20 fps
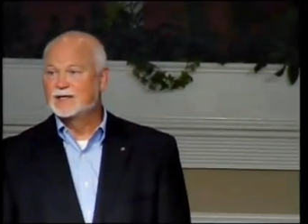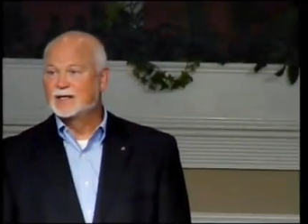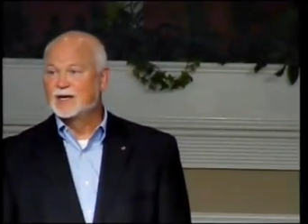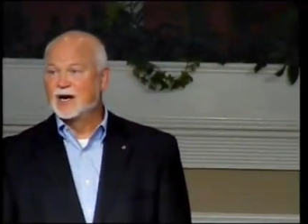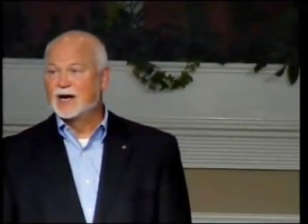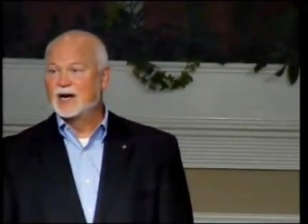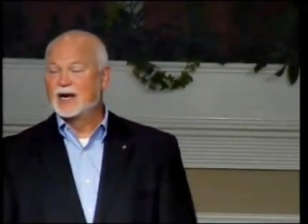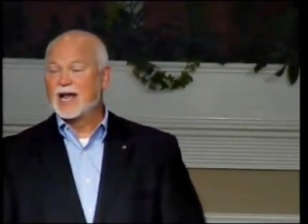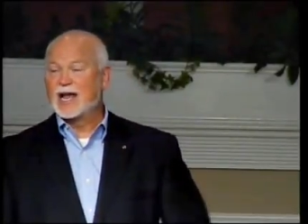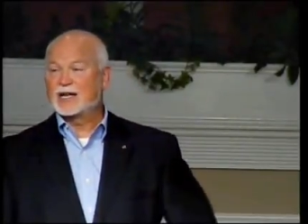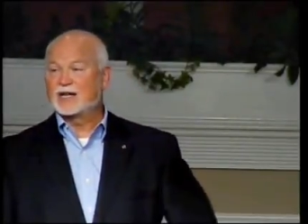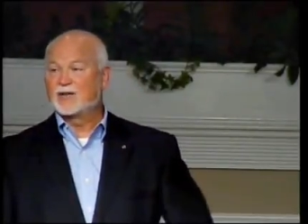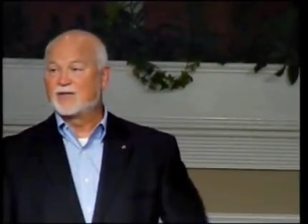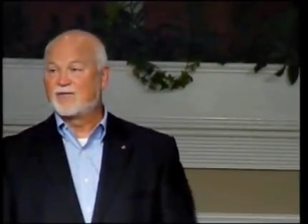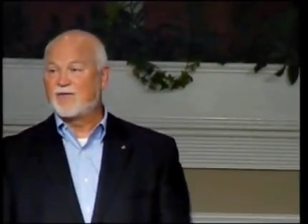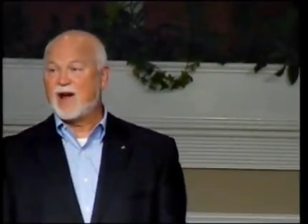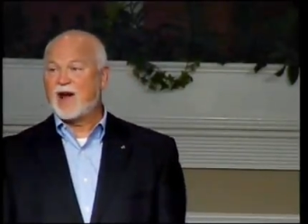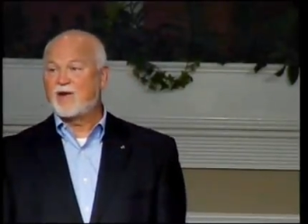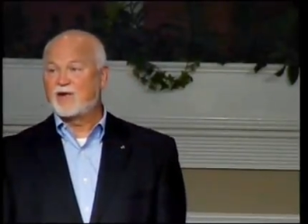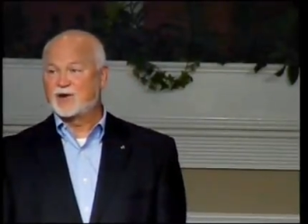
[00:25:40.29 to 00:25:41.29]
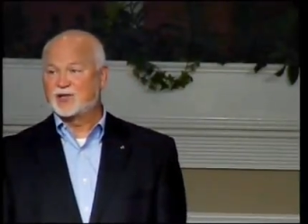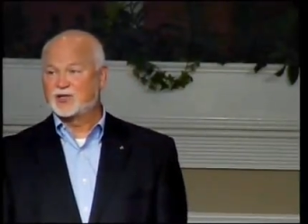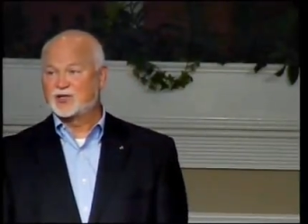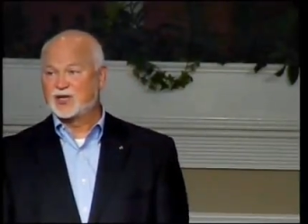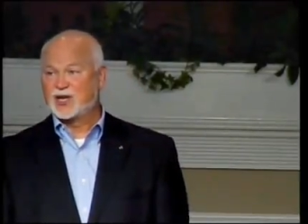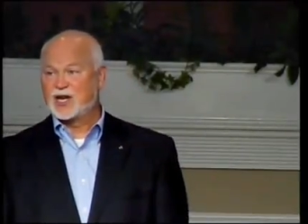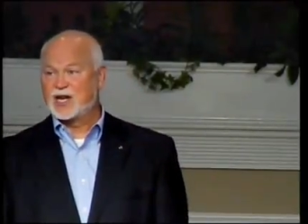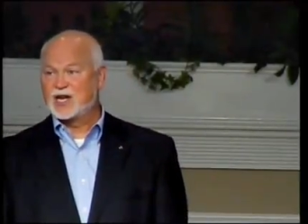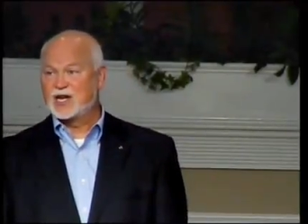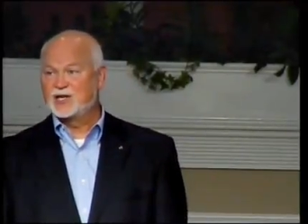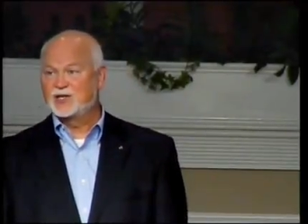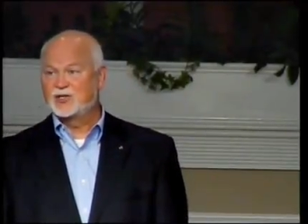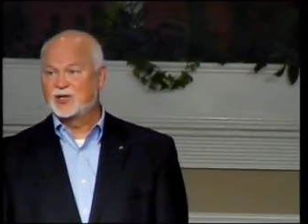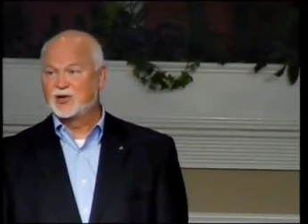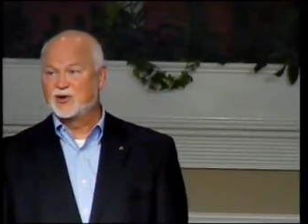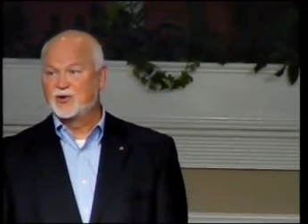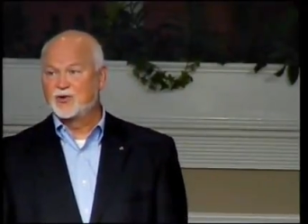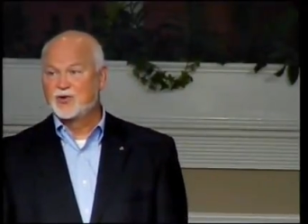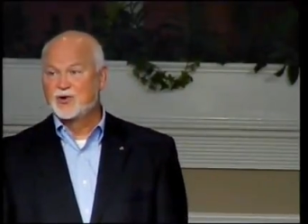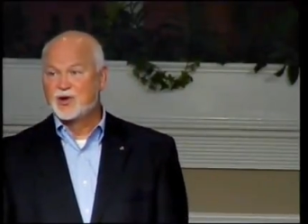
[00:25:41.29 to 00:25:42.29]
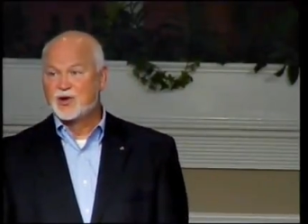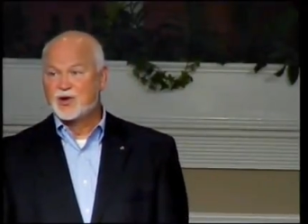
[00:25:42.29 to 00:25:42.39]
unlike the Pharisees who